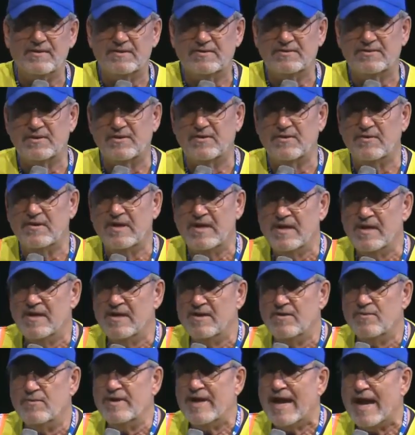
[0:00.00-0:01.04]
So
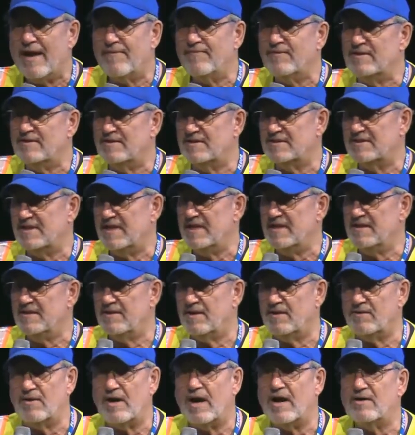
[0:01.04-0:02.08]
we haven't seen a
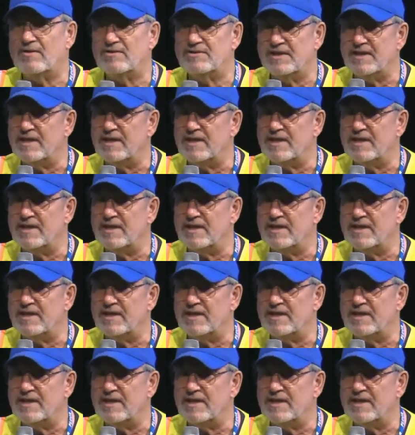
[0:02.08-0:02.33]
large